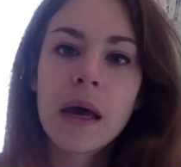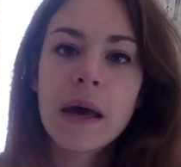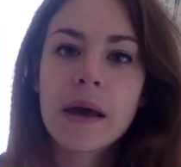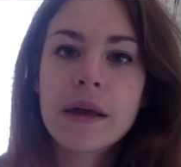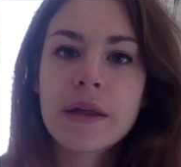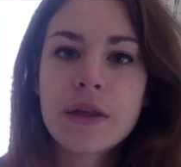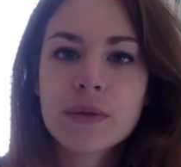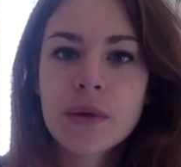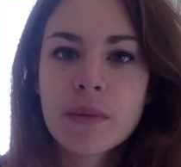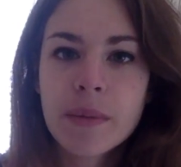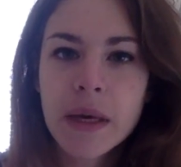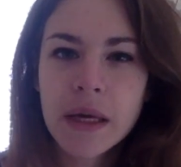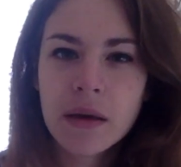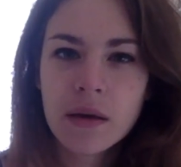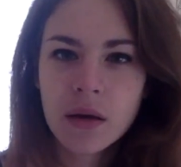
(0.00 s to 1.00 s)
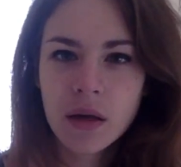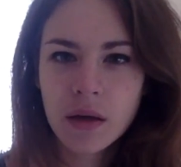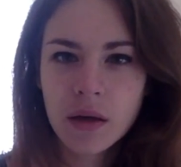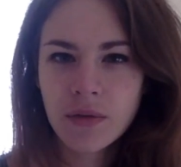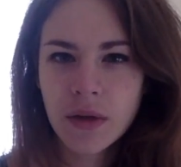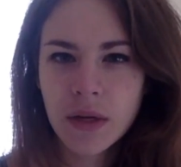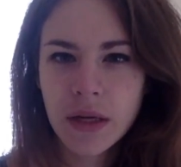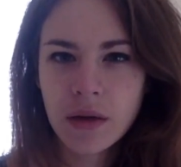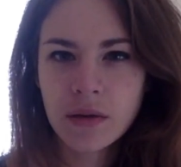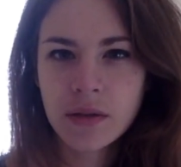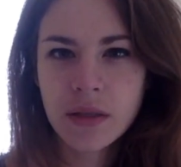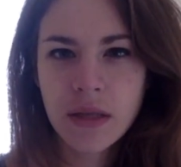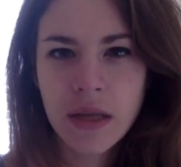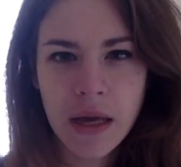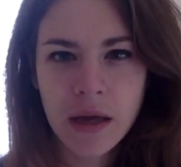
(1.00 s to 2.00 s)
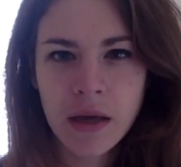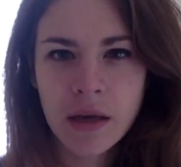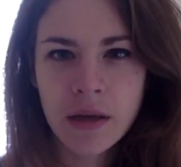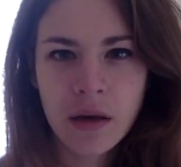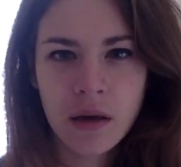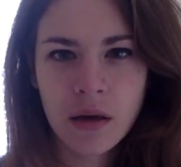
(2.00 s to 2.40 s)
I just want to make a video today.